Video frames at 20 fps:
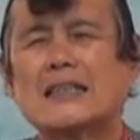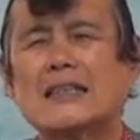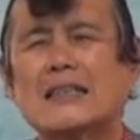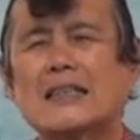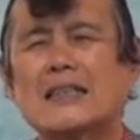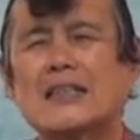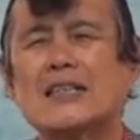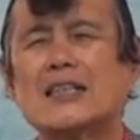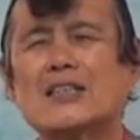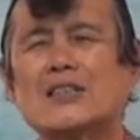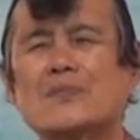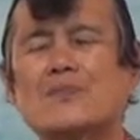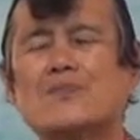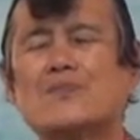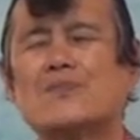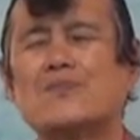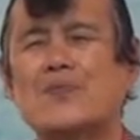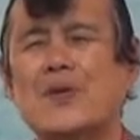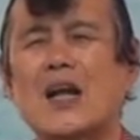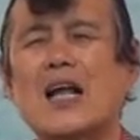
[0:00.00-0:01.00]
His
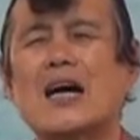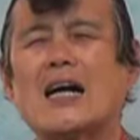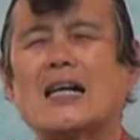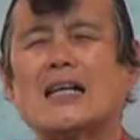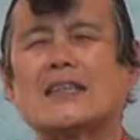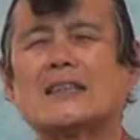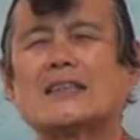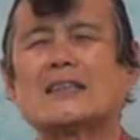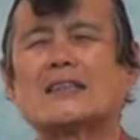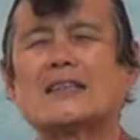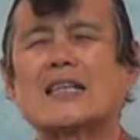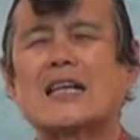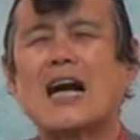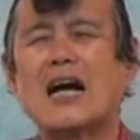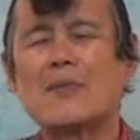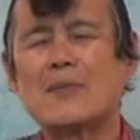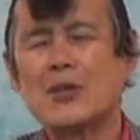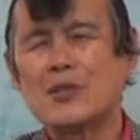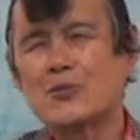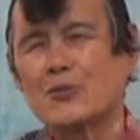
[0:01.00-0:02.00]
blood
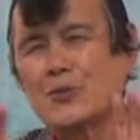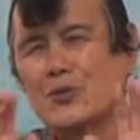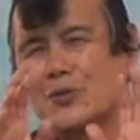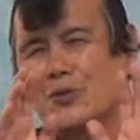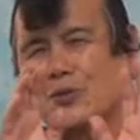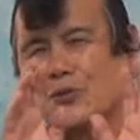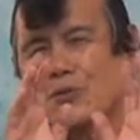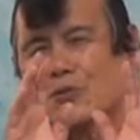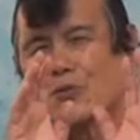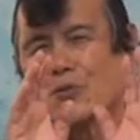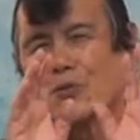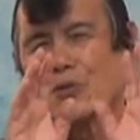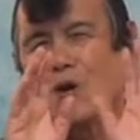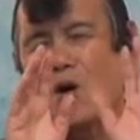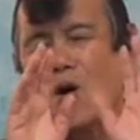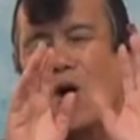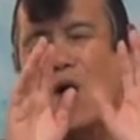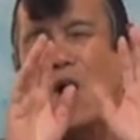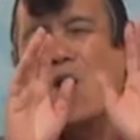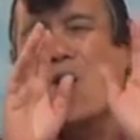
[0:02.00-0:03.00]
covered with
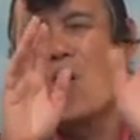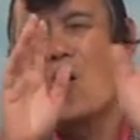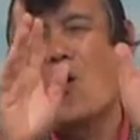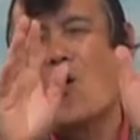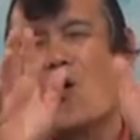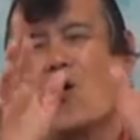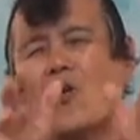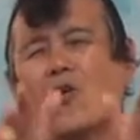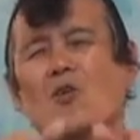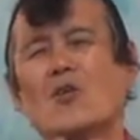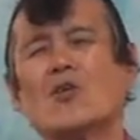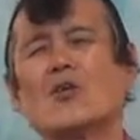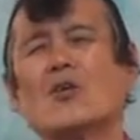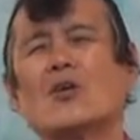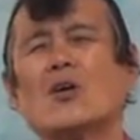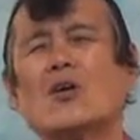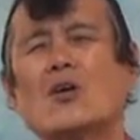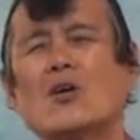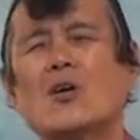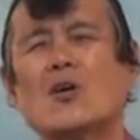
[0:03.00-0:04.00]
all
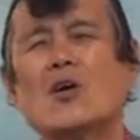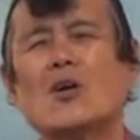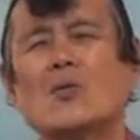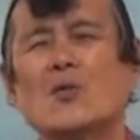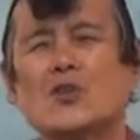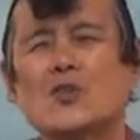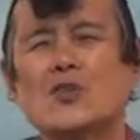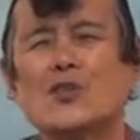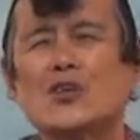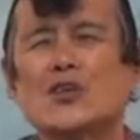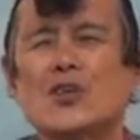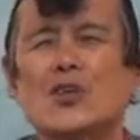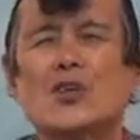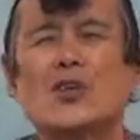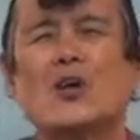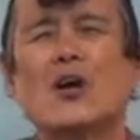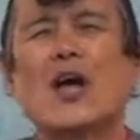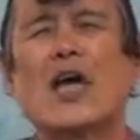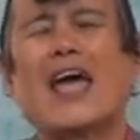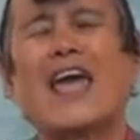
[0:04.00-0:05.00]
of
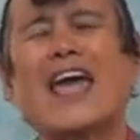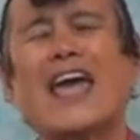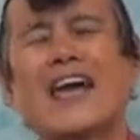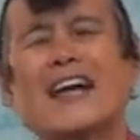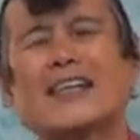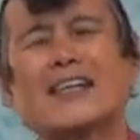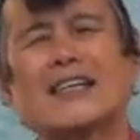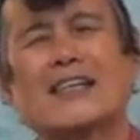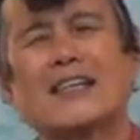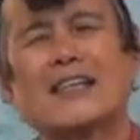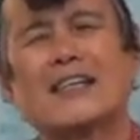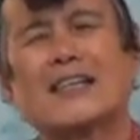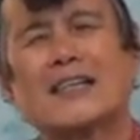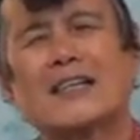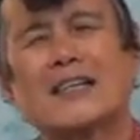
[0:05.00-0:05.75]
your area,